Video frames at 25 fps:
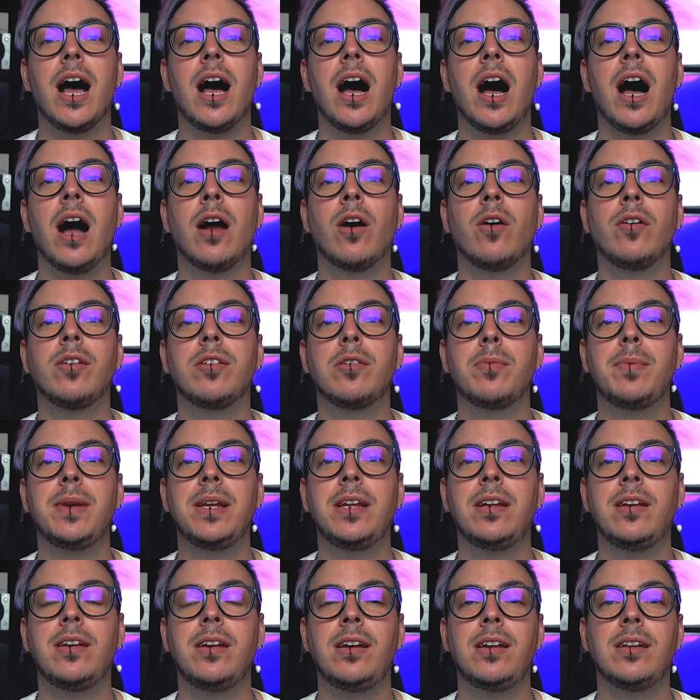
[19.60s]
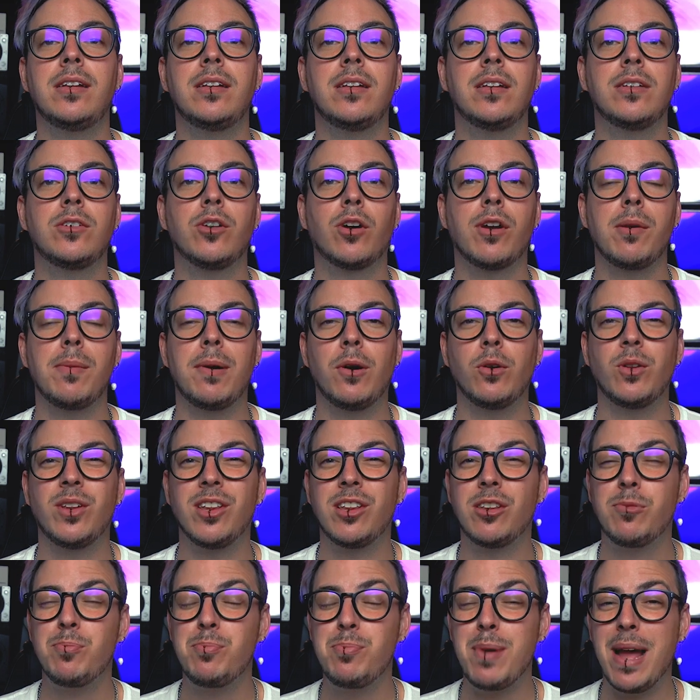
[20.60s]
I'm going to be talking about the
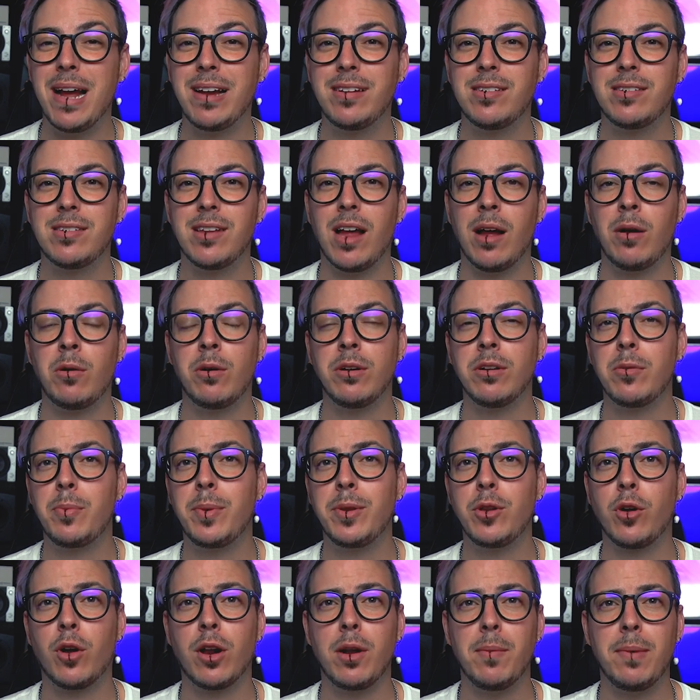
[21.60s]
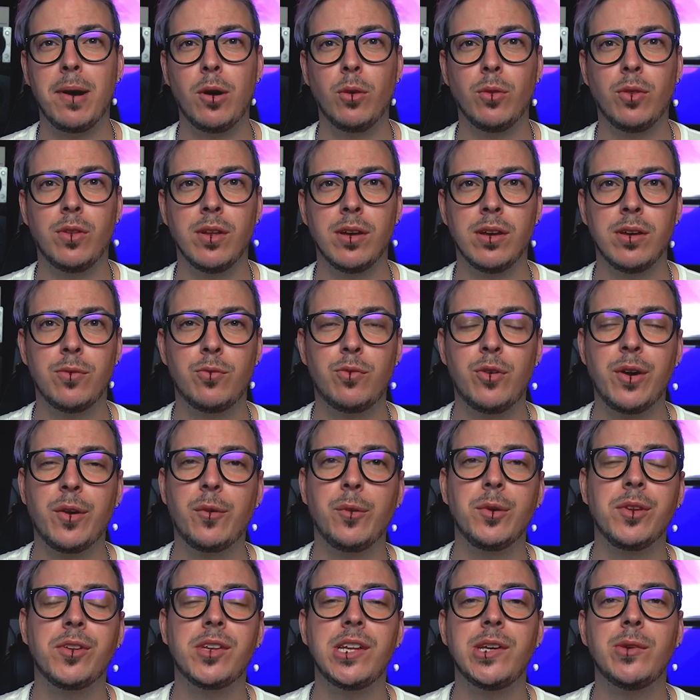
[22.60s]
specs. I'm going to be talking about the
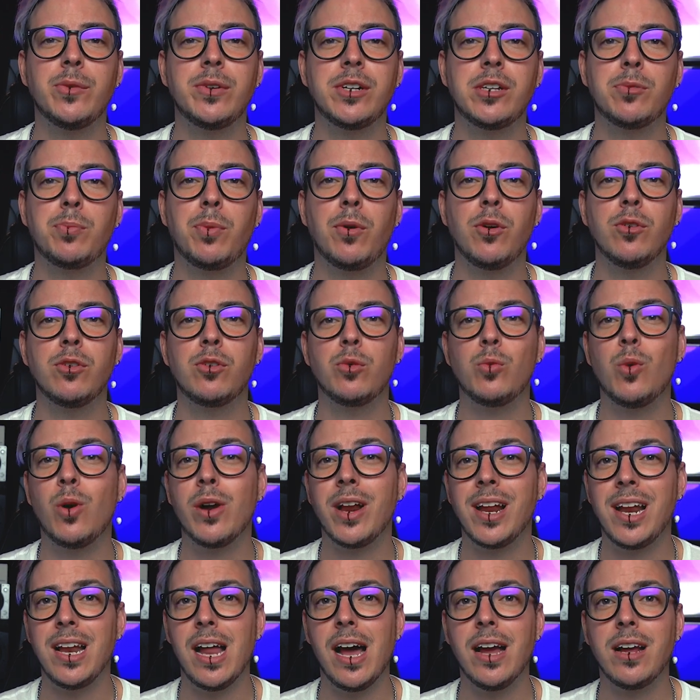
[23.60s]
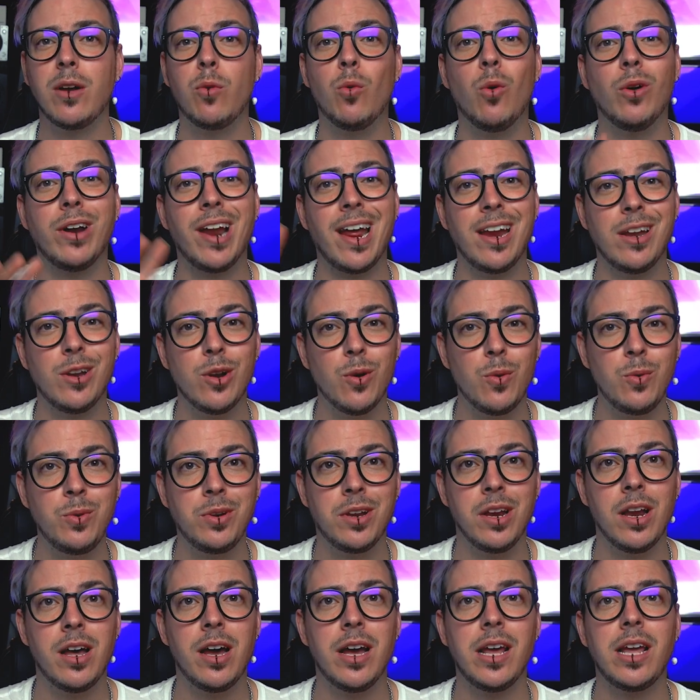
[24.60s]
frequency response, what I like, what I
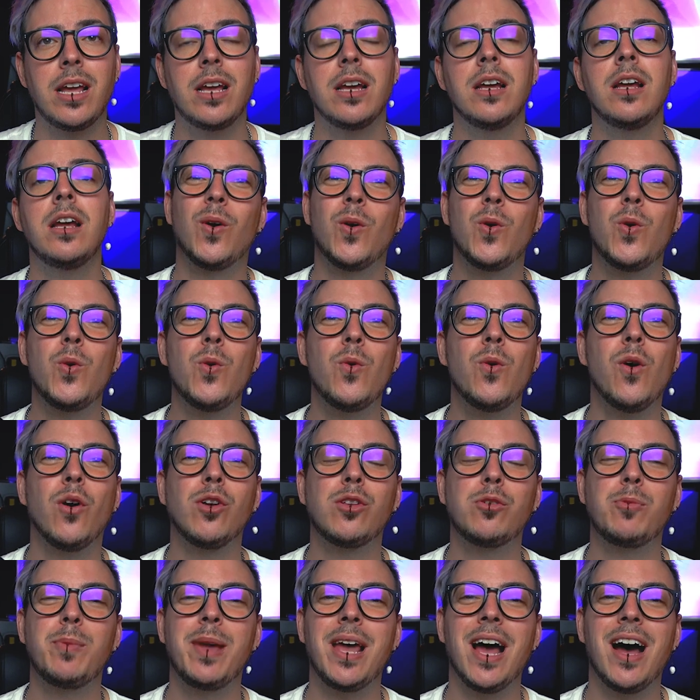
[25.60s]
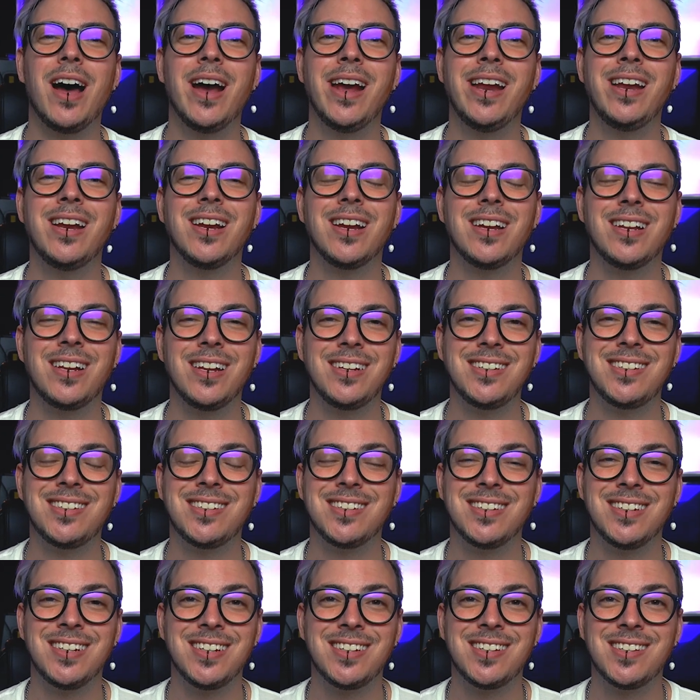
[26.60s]
don't like, who was behind
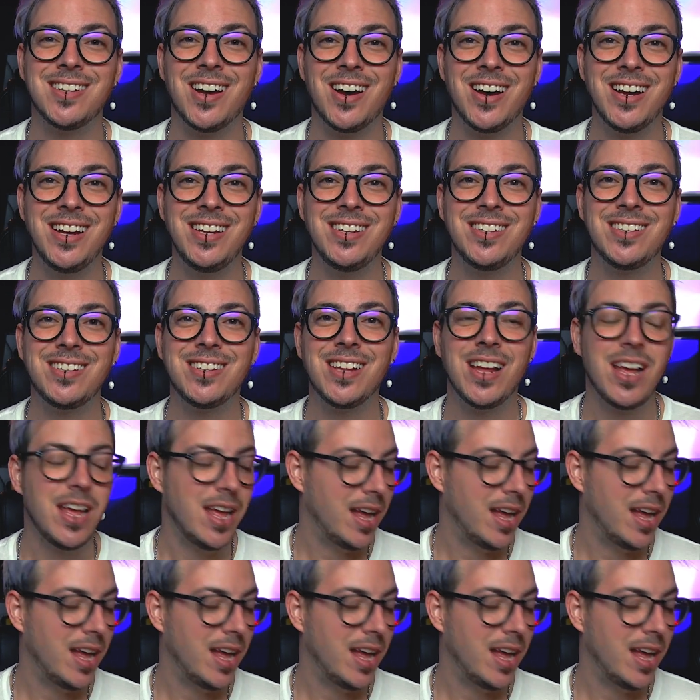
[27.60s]
these designs.